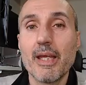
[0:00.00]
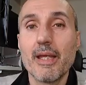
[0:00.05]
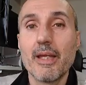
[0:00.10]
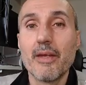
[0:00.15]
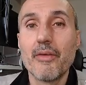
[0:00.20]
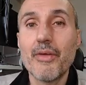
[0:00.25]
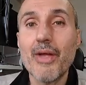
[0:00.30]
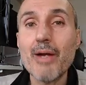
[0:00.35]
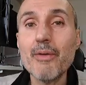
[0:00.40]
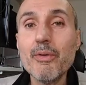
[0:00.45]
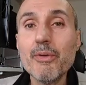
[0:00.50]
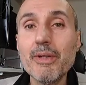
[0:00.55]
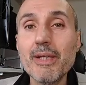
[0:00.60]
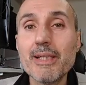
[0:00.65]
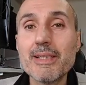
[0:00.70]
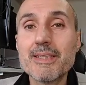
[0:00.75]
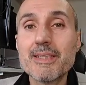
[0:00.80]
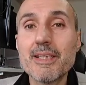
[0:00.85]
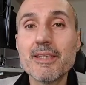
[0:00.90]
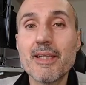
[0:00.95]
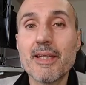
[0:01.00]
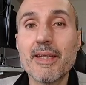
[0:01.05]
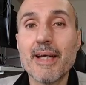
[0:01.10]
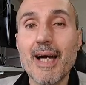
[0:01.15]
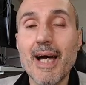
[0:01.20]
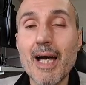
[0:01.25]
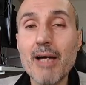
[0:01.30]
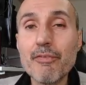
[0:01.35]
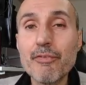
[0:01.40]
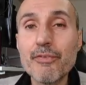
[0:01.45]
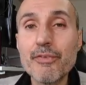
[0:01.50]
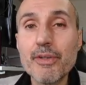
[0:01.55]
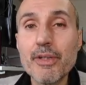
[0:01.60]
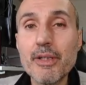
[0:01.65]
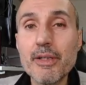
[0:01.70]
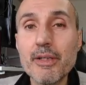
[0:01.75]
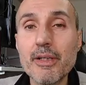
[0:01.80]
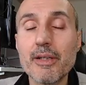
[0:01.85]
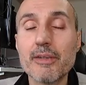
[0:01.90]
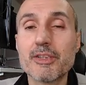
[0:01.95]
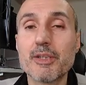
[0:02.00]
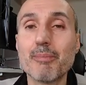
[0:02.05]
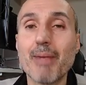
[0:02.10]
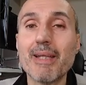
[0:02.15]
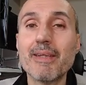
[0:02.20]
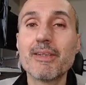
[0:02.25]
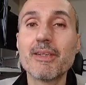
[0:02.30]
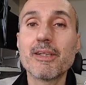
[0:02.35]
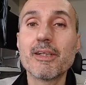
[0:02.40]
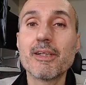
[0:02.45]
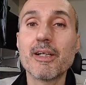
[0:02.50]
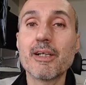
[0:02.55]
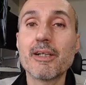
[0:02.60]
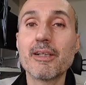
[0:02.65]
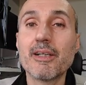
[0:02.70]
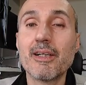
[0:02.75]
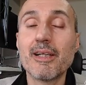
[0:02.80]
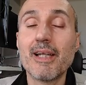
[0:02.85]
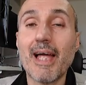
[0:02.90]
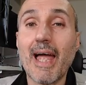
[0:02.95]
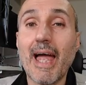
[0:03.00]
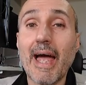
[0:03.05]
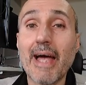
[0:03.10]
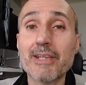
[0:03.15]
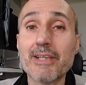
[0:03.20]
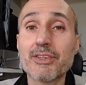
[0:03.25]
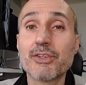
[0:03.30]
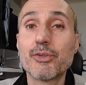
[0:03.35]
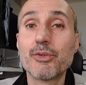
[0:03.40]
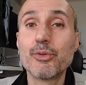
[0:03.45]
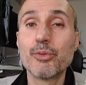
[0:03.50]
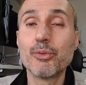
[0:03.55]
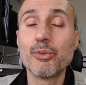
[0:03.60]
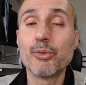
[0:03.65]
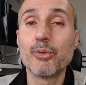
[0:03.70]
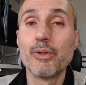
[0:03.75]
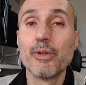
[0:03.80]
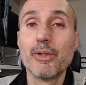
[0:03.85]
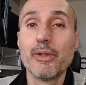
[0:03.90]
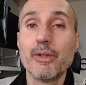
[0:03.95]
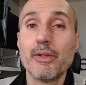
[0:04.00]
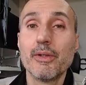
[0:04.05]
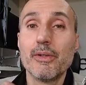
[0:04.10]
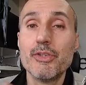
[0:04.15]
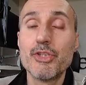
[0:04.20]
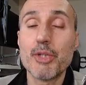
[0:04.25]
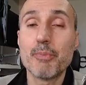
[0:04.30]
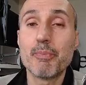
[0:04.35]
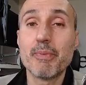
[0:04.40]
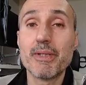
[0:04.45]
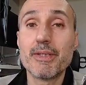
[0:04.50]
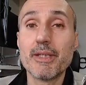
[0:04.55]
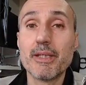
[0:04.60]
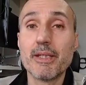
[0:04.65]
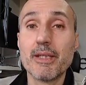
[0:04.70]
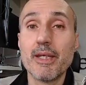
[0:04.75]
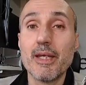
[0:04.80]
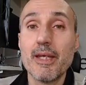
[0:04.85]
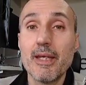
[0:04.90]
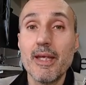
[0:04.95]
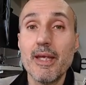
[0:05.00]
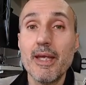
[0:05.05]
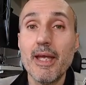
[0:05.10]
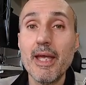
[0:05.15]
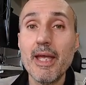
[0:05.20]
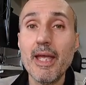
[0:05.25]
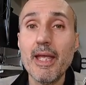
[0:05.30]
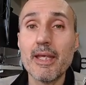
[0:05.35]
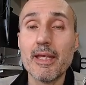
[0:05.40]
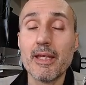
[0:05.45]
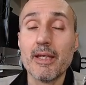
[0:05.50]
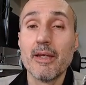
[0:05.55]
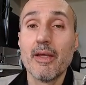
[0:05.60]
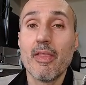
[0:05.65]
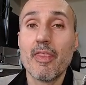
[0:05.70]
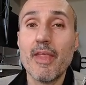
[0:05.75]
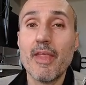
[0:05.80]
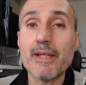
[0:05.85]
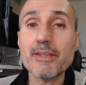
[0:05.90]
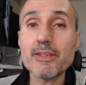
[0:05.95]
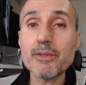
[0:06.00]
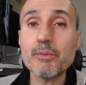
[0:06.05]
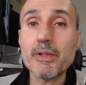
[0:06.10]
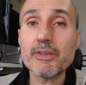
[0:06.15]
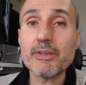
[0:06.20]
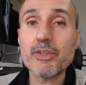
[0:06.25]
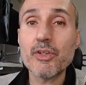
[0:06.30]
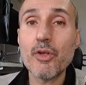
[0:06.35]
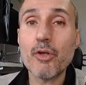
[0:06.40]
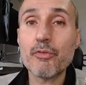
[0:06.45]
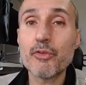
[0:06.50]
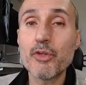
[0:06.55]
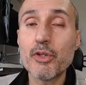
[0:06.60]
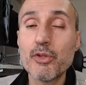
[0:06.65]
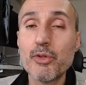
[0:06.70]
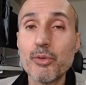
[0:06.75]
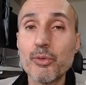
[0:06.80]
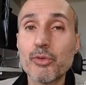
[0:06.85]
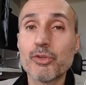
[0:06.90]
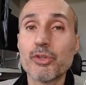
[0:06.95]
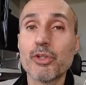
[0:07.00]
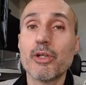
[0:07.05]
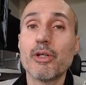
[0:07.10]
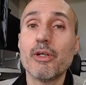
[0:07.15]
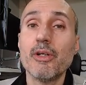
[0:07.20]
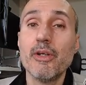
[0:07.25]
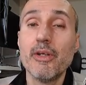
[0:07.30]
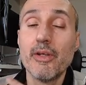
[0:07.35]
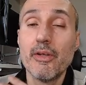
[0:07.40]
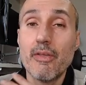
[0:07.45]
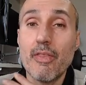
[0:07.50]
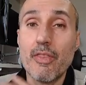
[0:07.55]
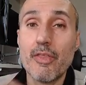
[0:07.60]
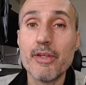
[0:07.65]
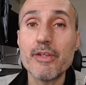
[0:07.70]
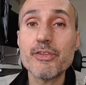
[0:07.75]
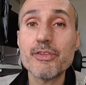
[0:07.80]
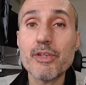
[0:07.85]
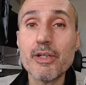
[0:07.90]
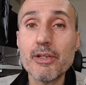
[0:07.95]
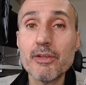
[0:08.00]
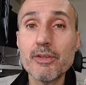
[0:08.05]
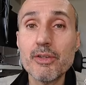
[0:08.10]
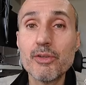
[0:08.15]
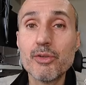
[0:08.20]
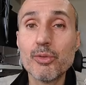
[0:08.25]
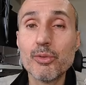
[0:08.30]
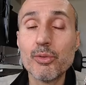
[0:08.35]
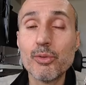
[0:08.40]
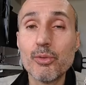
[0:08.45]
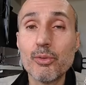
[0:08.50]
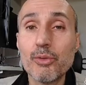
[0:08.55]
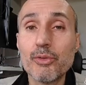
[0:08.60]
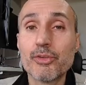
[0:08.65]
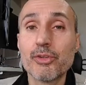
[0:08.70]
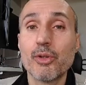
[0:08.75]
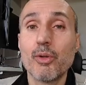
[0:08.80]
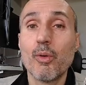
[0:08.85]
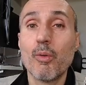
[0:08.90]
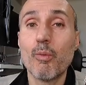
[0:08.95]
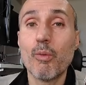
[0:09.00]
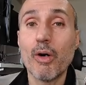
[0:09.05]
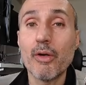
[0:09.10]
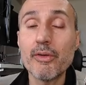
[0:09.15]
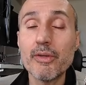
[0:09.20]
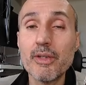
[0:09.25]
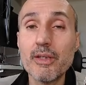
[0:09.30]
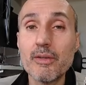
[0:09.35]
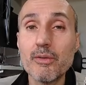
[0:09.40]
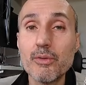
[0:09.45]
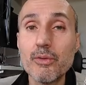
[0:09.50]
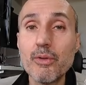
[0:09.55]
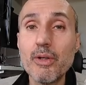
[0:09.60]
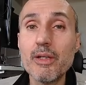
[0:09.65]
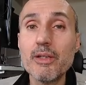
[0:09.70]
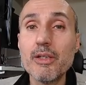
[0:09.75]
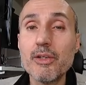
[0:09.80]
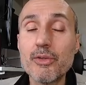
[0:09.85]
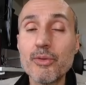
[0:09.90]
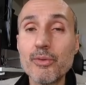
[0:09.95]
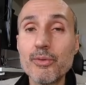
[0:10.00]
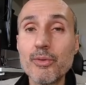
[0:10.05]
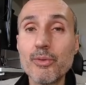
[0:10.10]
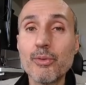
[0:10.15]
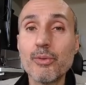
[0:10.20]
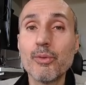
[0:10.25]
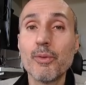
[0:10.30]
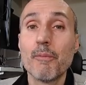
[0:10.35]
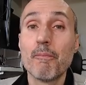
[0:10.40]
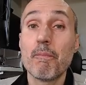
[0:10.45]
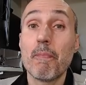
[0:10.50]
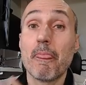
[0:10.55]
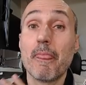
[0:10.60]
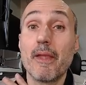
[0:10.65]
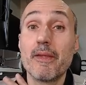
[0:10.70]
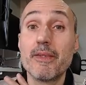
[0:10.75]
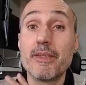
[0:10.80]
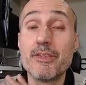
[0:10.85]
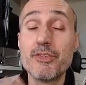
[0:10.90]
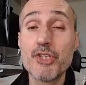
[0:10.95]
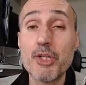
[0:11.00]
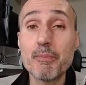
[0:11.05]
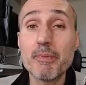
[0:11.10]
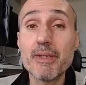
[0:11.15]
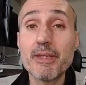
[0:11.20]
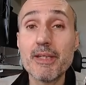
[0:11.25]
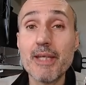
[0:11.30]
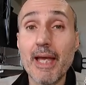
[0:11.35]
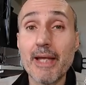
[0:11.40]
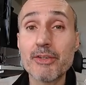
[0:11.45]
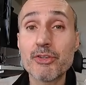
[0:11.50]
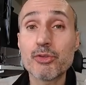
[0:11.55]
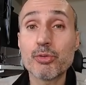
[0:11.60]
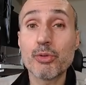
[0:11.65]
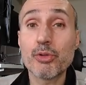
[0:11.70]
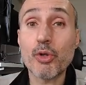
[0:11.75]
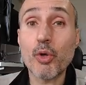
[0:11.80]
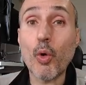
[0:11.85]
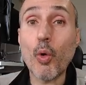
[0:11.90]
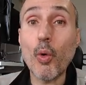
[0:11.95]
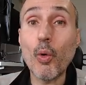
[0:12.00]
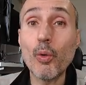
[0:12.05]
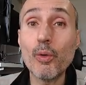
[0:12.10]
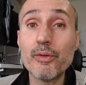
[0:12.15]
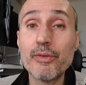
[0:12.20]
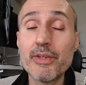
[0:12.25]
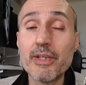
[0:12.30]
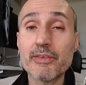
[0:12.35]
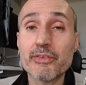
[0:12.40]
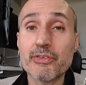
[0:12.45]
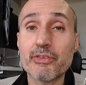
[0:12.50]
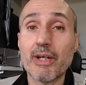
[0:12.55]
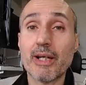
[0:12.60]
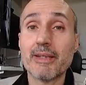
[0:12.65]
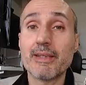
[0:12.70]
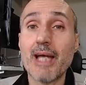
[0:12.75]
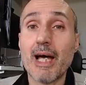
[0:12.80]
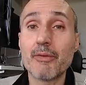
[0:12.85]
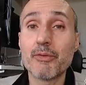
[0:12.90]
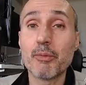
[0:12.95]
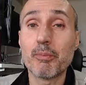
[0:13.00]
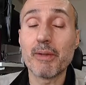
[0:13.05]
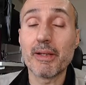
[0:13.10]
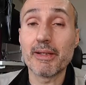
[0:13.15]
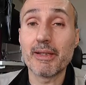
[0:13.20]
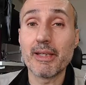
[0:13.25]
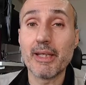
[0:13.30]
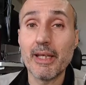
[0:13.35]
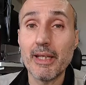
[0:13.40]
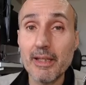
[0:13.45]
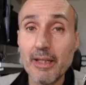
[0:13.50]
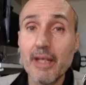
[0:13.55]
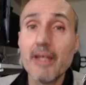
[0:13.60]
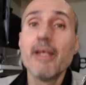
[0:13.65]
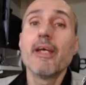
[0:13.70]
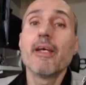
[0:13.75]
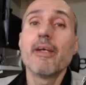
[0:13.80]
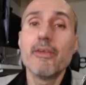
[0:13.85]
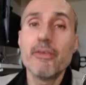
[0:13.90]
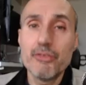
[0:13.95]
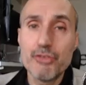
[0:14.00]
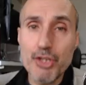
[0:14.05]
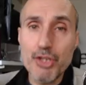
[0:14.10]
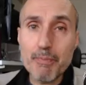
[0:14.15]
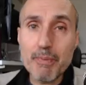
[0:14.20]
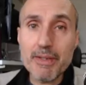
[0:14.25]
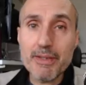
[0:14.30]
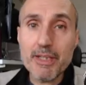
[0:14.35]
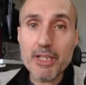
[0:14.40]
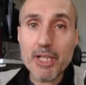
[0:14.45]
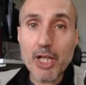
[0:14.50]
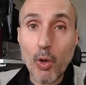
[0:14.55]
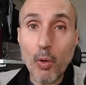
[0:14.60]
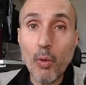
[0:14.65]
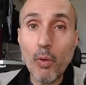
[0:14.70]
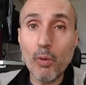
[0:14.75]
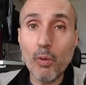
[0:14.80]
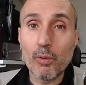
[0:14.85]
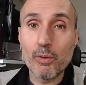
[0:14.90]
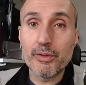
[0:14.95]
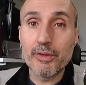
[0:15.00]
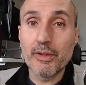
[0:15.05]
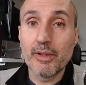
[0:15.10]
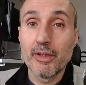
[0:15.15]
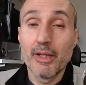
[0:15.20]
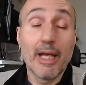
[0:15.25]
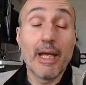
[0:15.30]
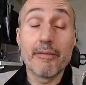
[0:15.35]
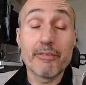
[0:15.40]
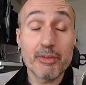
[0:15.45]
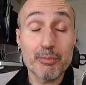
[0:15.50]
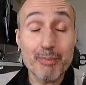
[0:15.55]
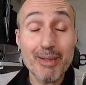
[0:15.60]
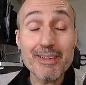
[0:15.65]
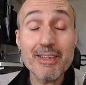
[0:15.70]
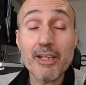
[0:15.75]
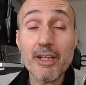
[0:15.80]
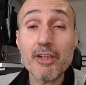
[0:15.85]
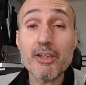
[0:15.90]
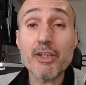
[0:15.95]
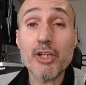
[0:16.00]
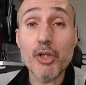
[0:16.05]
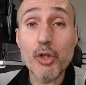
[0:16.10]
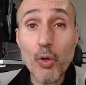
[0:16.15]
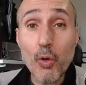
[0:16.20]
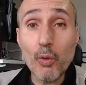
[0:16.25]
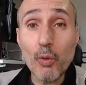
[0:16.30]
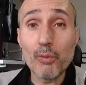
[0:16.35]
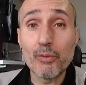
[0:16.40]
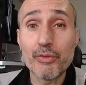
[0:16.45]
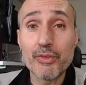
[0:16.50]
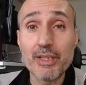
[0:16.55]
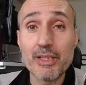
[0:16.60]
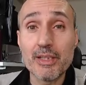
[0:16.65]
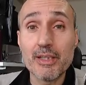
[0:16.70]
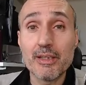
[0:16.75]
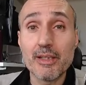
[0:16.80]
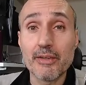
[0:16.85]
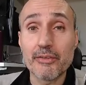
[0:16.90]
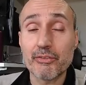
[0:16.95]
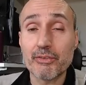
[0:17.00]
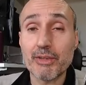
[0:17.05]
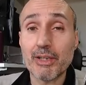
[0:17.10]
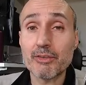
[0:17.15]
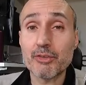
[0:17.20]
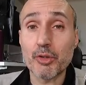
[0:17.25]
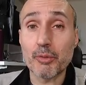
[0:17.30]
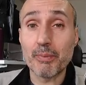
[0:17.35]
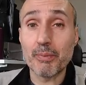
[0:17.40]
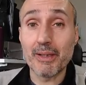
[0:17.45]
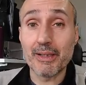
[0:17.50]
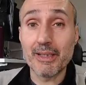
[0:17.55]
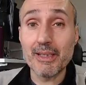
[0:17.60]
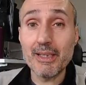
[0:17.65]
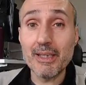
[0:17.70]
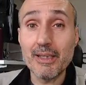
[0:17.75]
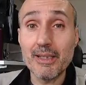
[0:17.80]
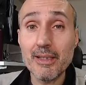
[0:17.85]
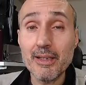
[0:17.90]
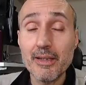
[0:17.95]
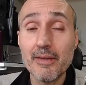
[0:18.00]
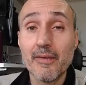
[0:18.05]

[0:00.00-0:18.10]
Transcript: Now you can see that after semantic kernel asked to GPT, hey, that's a question of the user, these are the tools, what do I need to do? GPT answer called the extract audio plugin. GPT called, semantic kernel called the extractor plugin,